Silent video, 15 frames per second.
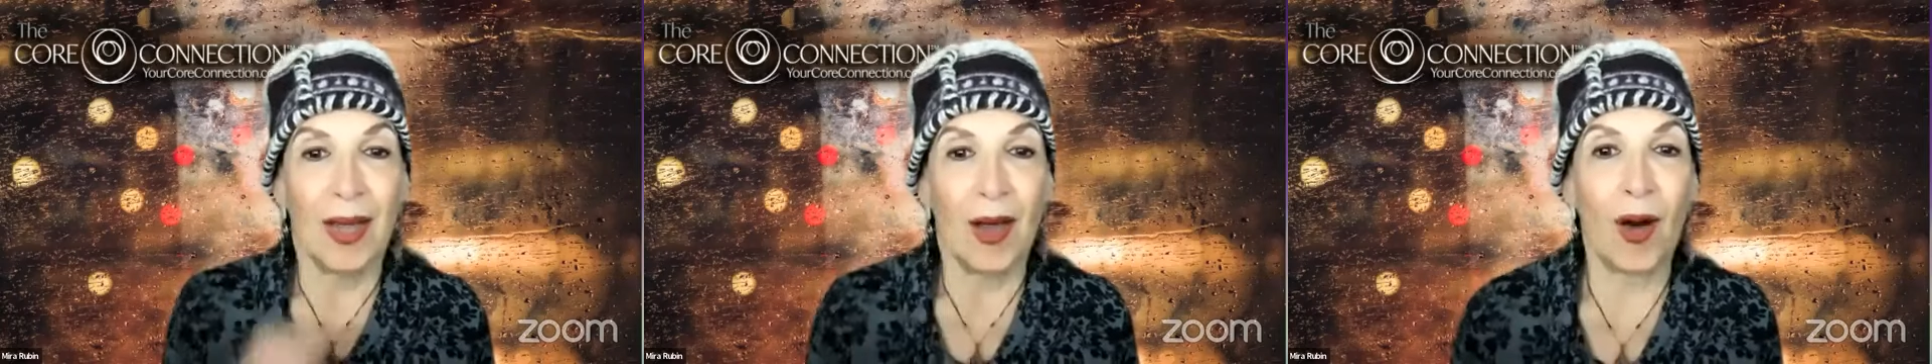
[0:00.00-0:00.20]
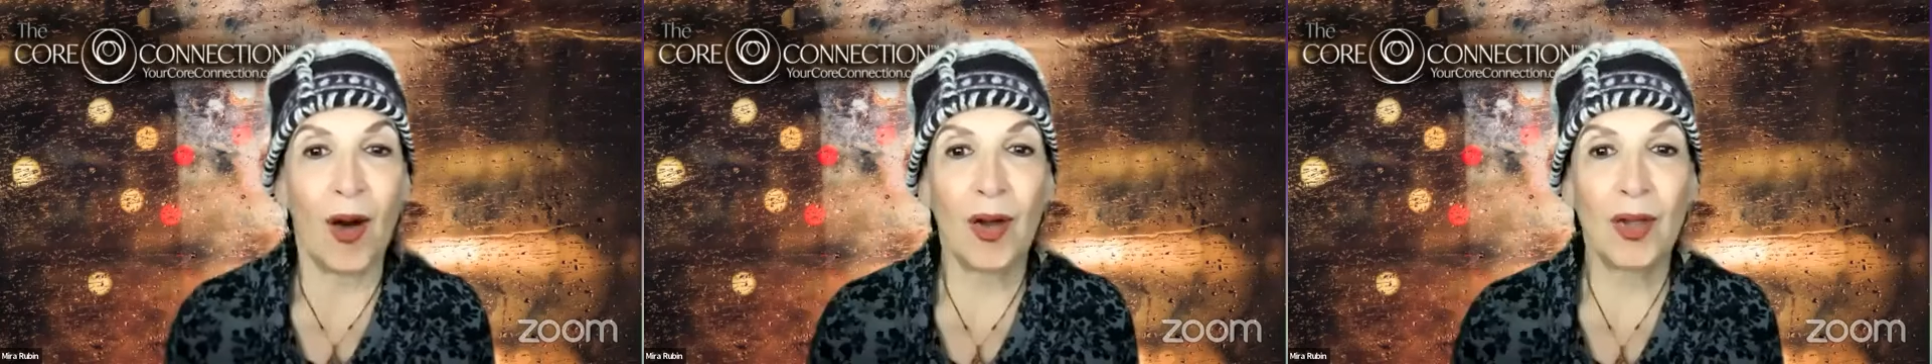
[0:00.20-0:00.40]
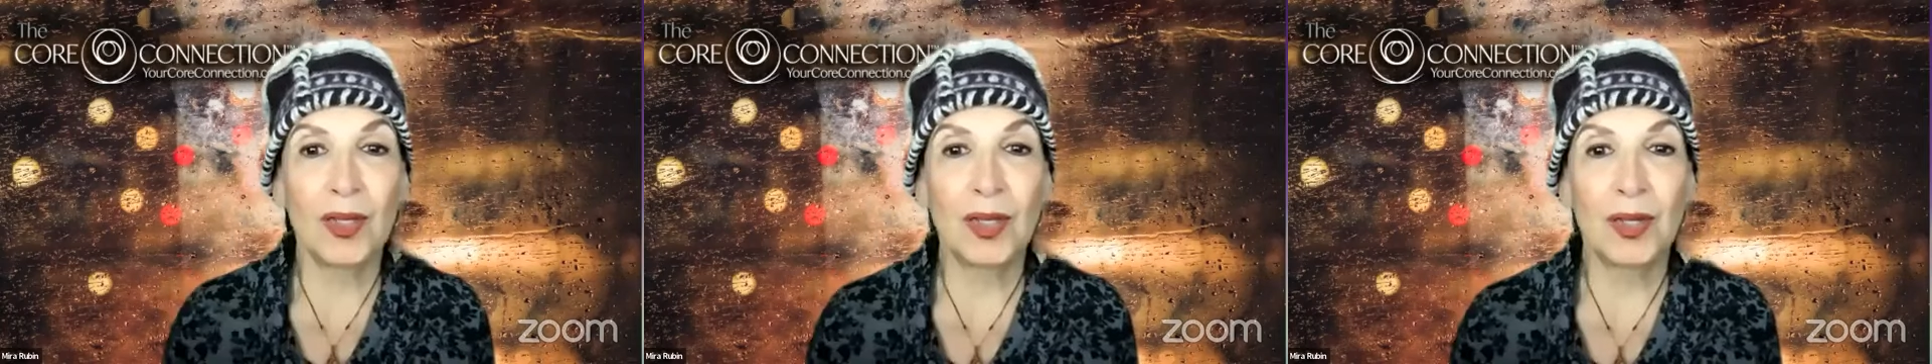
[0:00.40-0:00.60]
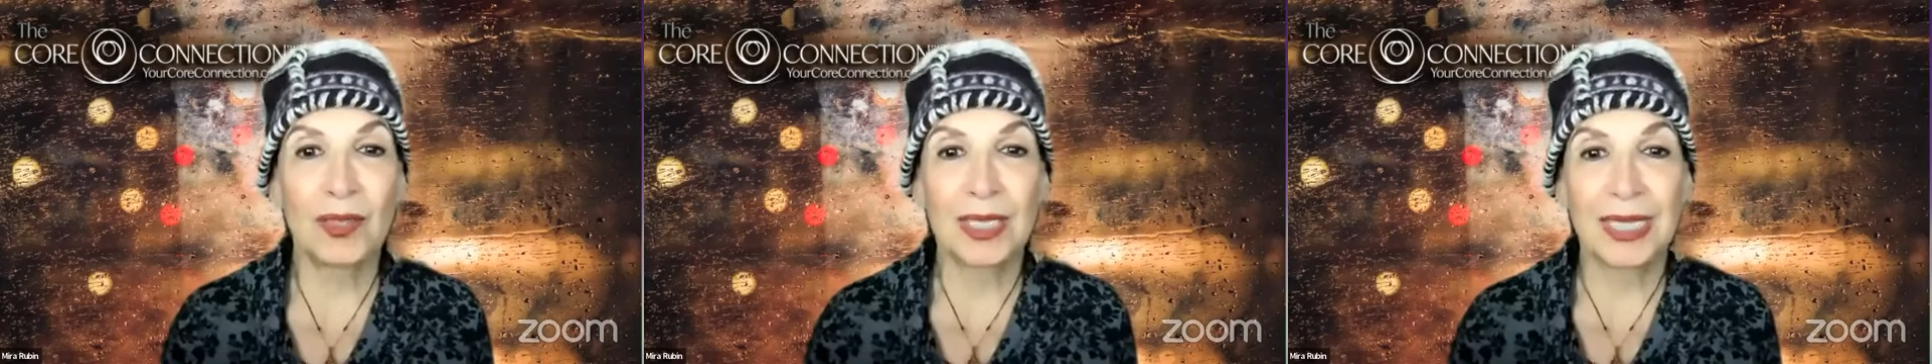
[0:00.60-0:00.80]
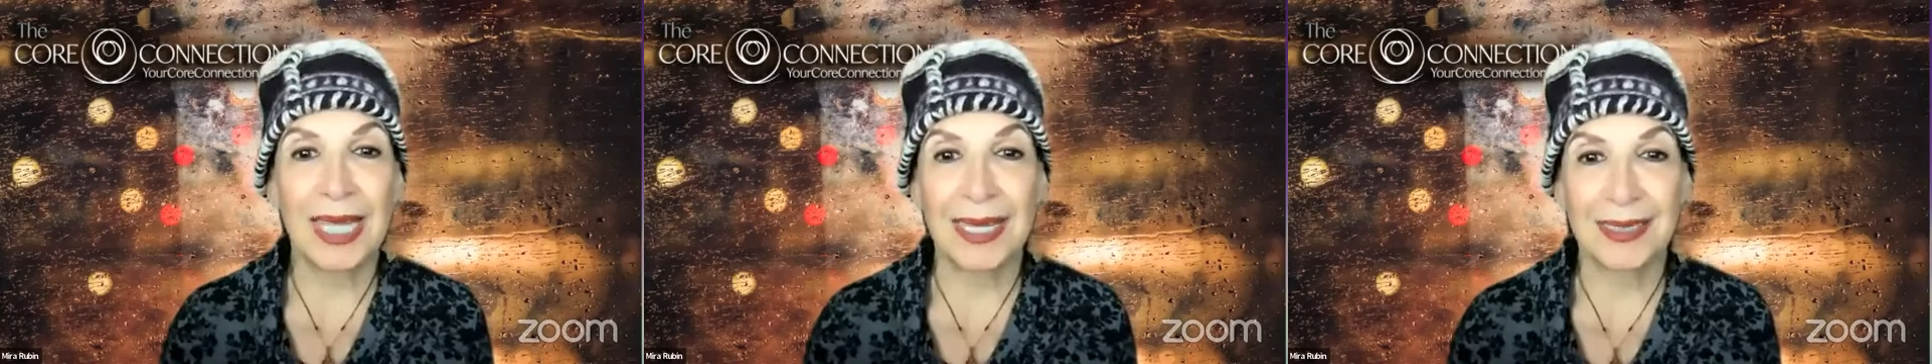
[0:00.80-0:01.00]
all your
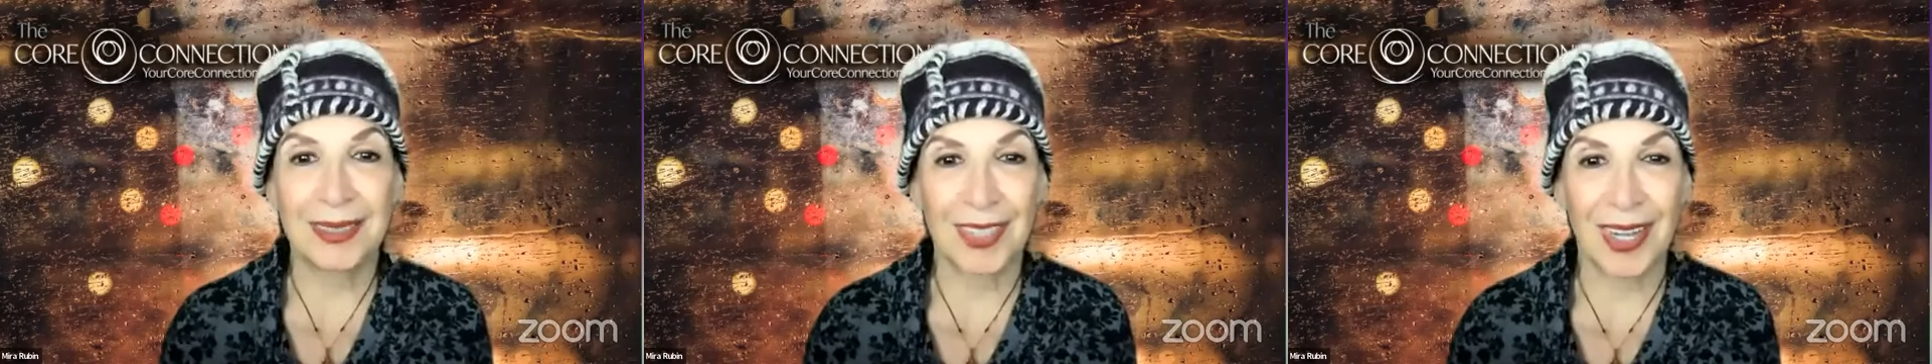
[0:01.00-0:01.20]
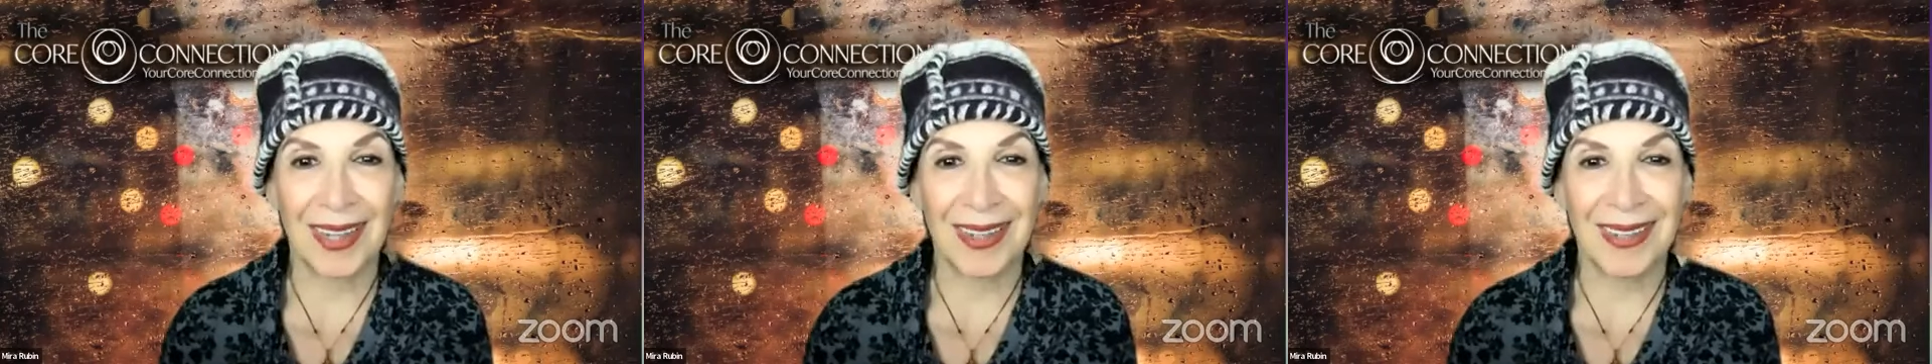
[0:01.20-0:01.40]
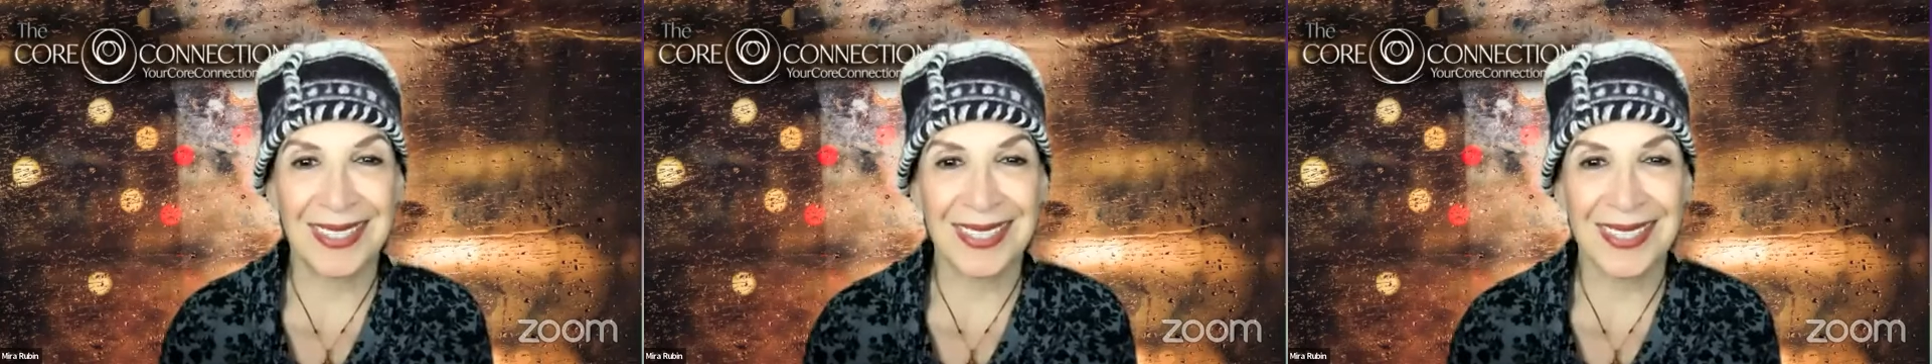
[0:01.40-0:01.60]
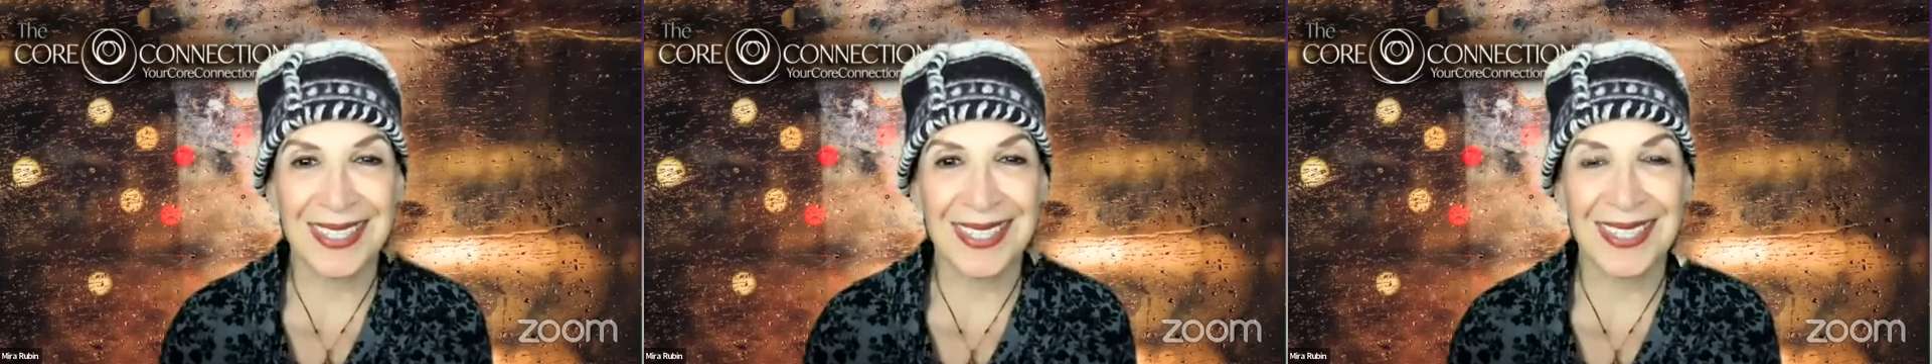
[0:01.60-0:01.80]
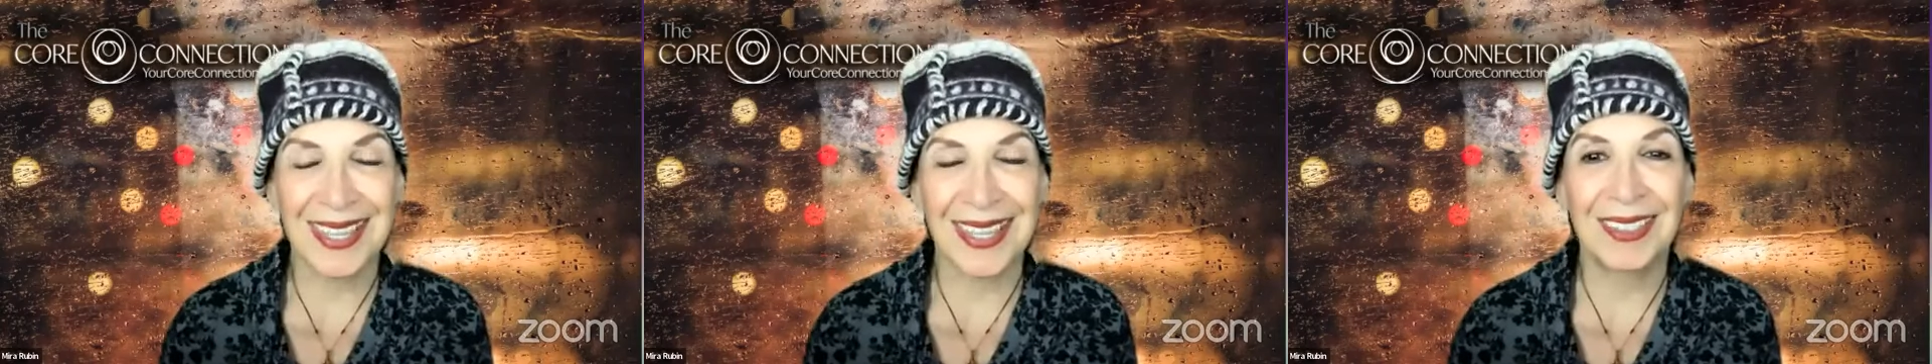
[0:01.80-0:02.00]
electrons,